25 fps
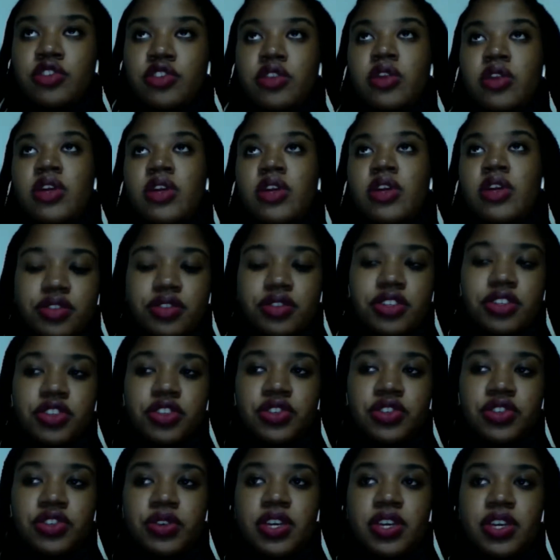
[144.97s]
law
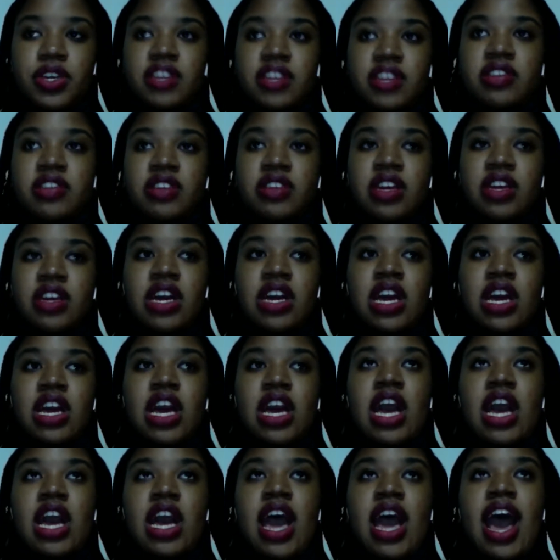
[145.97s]
school and having that as a
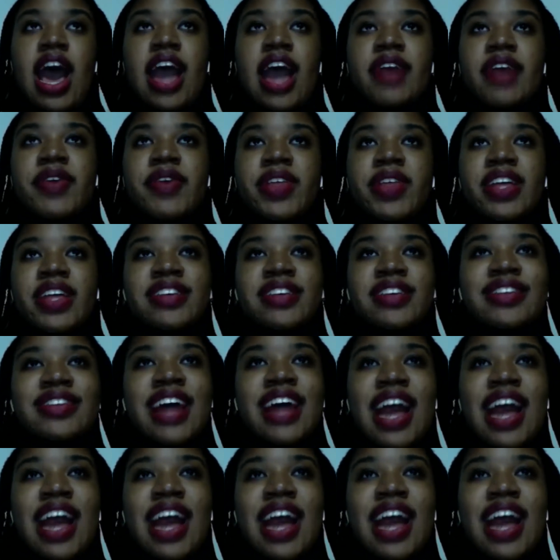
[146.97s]
career choice,
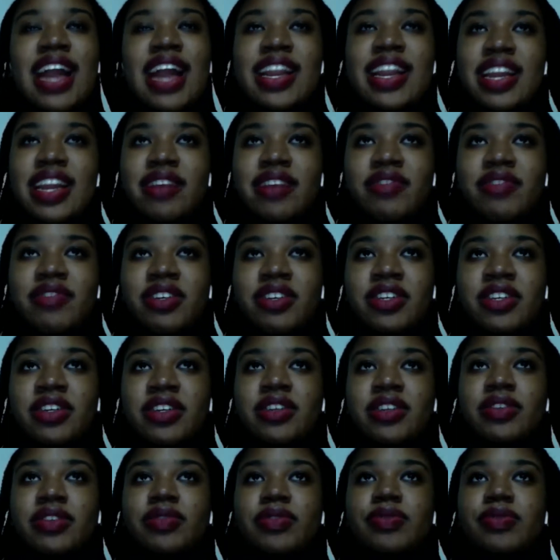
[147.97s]
I realized that I had
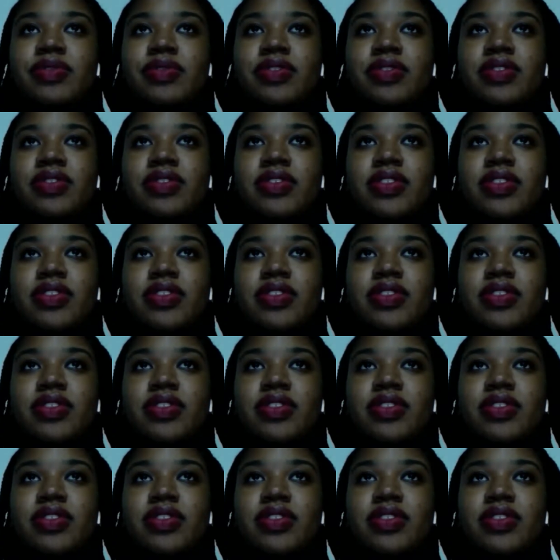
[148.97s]
never